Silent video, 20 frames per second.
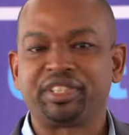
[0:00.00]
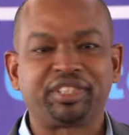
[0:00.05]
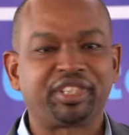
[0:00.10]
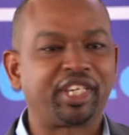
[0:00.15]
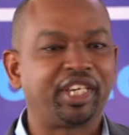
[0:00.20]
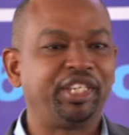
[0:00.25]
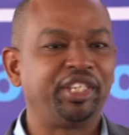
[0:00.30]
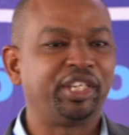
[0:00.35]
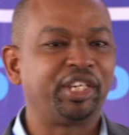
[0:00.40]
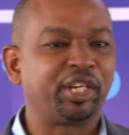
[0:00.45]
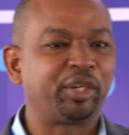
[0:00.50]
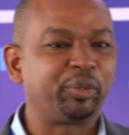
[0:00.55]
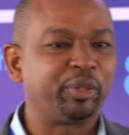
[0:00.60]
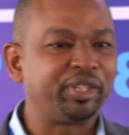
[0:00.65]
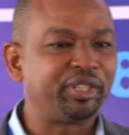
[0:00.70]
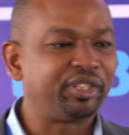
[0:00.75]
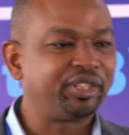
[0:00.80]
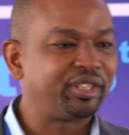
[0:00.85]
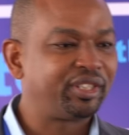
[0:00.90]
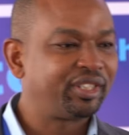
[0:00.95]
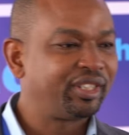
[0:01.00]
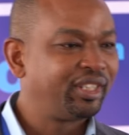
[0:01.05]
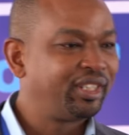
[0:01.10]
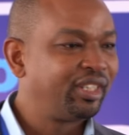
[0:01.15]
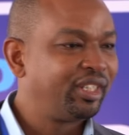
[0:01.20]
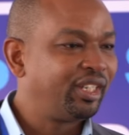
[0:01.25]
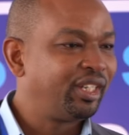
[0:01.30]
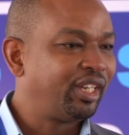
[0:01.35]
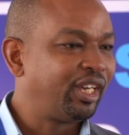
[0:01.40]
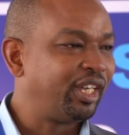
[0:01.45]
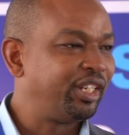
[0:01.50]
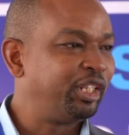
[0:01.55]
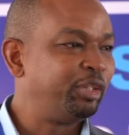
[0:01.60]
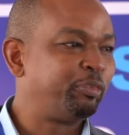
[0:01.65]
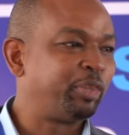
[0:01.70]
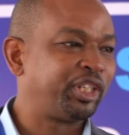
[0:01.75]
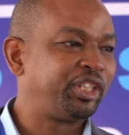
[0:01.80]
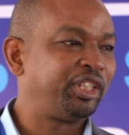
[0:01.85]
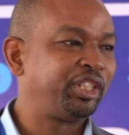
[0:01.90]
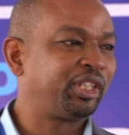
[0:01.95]
as Kenya Airways, and in
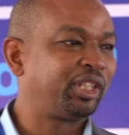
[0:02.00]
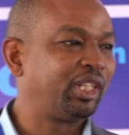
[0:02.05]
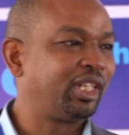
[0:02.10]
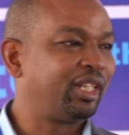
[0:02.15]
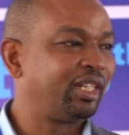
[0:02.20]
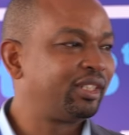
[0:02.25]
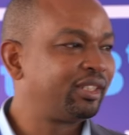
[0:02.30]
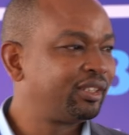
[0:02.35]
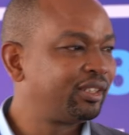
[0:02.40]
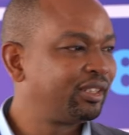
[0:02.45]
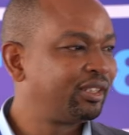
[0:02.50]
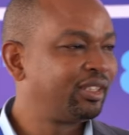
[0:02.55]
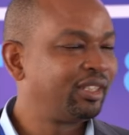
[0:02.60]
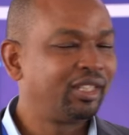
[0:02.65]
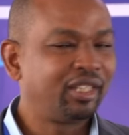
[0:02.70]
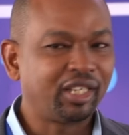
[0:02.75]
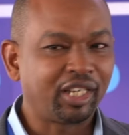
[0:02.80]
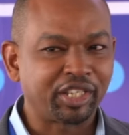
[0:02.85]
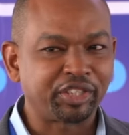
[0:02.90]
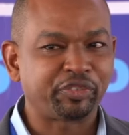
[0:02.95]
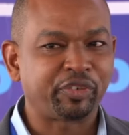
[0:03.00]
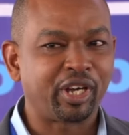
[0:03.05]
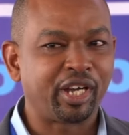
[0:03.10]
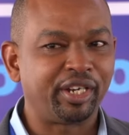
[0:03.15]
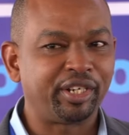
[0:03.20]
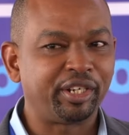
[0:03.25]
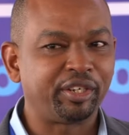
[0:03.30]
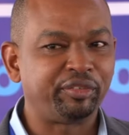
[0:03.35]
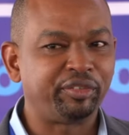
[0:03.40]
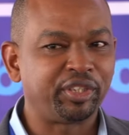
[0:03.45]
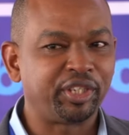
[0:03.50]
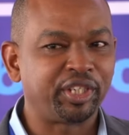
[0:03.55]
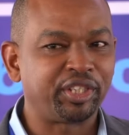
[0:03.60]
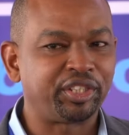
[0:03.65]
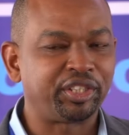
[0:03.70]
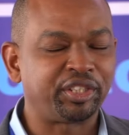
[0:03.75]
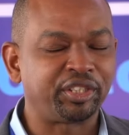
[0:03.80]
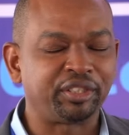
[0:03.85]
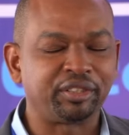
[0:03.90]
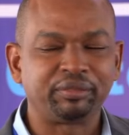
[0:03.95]
particular as Fahari
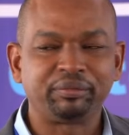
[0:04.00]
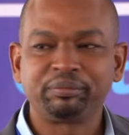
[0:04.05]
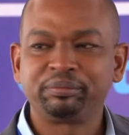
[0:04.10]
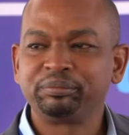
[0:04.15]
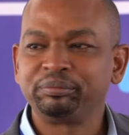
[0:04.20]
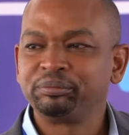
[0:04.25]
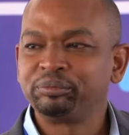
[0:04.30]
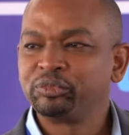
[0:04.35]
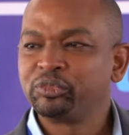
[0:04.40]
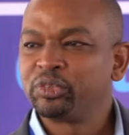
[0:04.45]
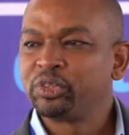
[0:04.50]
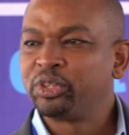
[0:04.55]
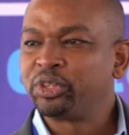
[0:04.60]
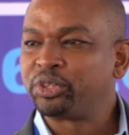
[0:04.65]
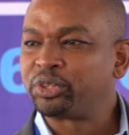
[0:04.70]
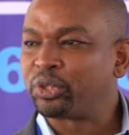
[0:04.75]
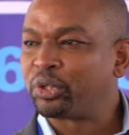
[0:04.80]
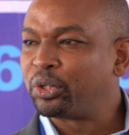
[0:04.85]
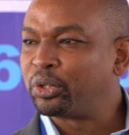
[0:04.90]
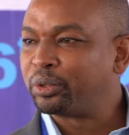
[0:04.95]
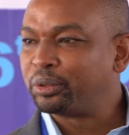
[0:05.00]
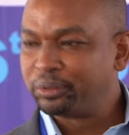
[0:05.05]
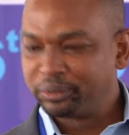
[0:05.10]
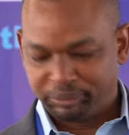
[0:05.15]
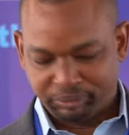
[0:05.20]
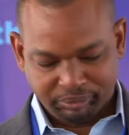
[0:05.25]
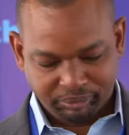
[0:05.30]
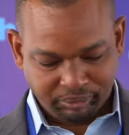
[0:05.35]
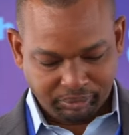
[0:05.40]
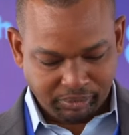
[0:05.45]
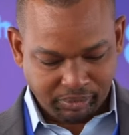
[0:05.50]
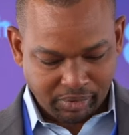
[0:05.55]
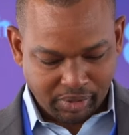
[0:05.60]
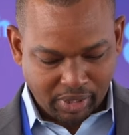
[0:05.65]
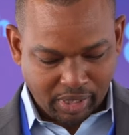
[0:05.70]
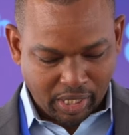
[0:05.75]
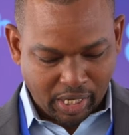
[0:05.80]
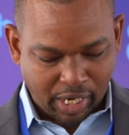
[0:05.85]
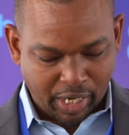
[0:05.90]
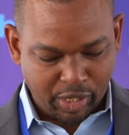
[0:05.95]
Aviation. So
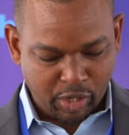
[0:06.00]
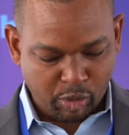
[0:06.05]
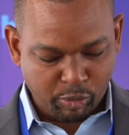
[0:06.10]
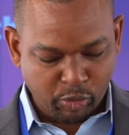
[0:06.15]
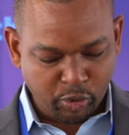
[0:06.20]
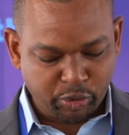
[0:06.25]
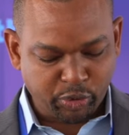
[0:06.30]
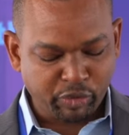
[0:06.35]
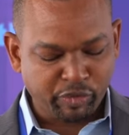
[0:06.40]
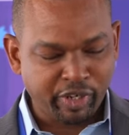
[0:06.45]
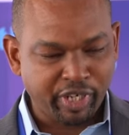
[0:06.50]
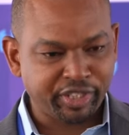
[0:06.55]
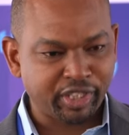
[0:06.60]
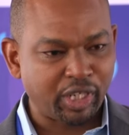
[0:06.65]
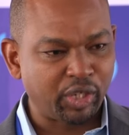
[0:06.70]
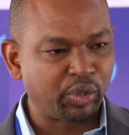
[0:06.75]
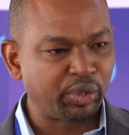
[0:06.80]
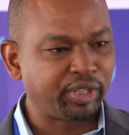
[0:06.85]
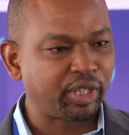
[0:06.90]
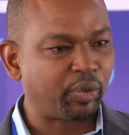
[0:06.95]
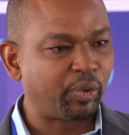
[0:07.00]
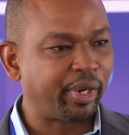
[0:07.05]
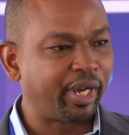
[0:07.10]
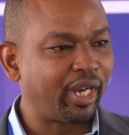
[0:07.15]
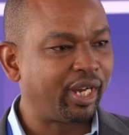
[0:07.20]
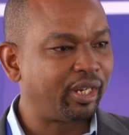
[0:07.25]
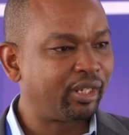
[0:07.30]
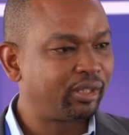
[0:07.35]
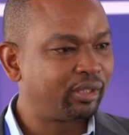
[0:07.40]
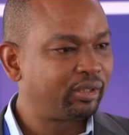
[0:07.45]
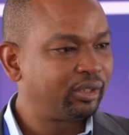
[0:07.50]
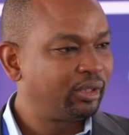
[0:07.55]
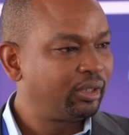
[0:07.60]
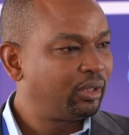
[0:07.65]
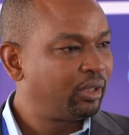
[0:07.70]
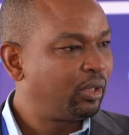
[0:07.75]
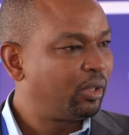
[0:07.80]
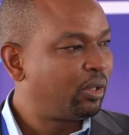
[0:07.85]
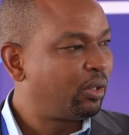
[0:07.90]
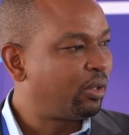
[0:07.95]
I know most of us are not aware
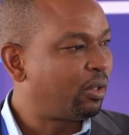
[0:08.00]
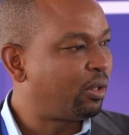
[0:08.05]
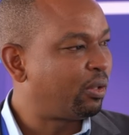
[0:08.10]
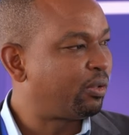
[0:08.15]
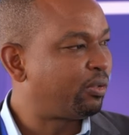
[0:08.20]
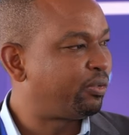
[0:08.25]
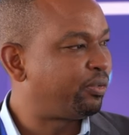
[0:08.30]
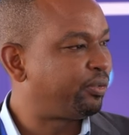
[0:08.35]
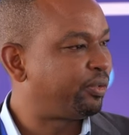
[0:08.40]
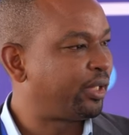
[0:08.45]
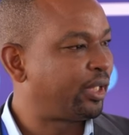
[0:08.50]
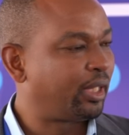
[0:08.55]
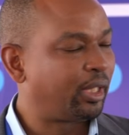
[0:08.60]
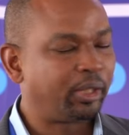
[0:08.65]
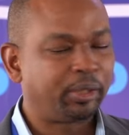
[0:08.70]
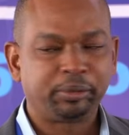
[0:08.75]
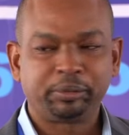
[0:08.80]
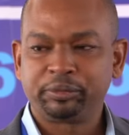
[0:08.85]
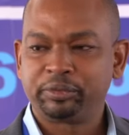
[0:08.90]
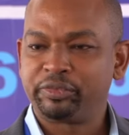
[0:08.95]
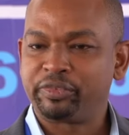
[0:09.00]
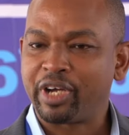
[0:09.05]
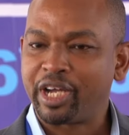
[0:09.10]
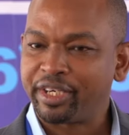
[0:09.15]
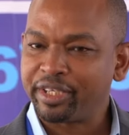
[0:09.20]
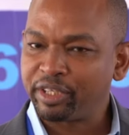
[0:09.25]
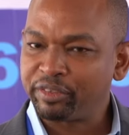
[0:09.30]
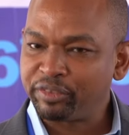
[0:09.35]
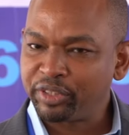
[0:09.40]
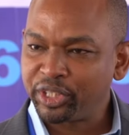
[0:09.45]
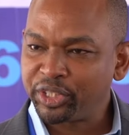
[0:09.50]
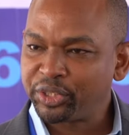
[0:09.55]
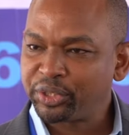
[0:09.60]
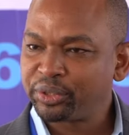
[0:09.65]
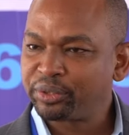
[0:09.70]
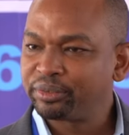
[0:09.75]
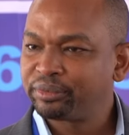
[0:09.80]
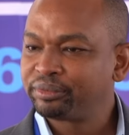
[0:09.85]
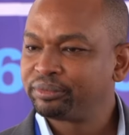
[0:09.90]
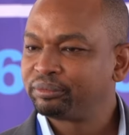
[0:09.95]
of Fahari
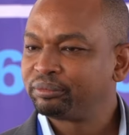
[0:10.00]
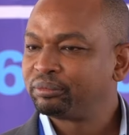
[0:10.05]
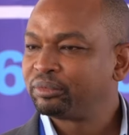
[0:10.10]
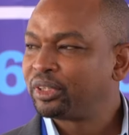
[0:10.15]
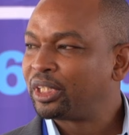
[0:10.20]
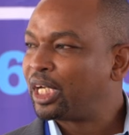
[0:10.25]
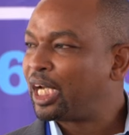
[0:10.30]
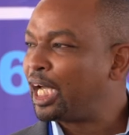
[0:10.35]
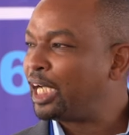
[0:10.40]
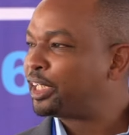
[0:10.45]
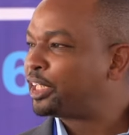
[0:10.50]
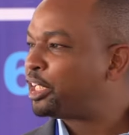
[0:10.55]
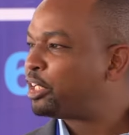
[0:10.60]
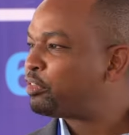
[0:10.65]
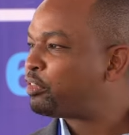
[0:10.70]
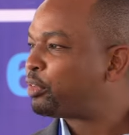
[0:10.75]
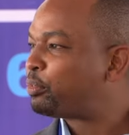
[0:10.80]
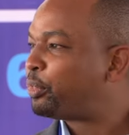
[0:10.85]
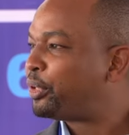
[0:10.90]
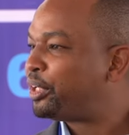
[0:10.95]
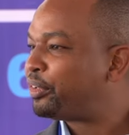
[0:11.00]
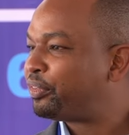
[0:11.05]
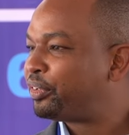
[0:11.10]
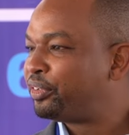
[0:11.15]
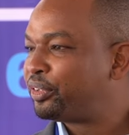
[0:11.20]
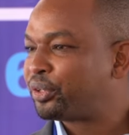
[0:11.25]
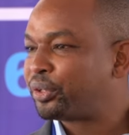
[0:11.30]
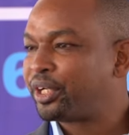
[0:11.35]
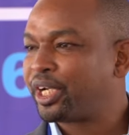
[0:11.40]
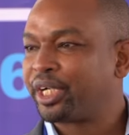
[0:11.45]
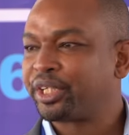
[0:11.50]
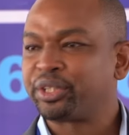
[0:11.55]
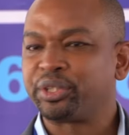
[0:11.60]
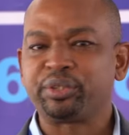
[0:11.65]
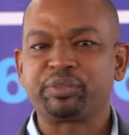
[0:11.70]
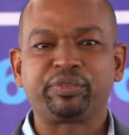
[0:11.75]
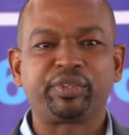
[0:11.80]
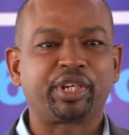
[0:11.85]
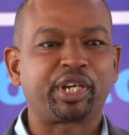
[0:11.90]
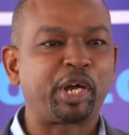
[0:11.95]
Aviation. I'll give a brief introduction
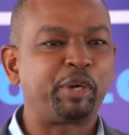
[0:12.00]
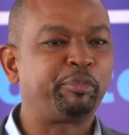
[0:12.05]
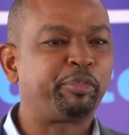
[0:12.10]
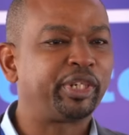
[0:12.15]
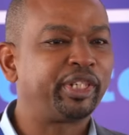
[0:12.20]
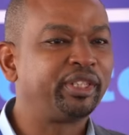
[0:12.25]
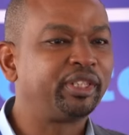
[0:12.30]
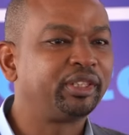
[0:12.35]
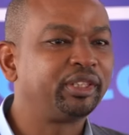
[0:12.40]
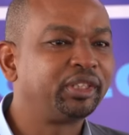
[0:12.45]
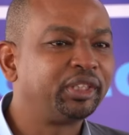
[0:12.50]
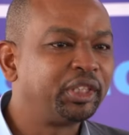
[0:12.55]
of the company.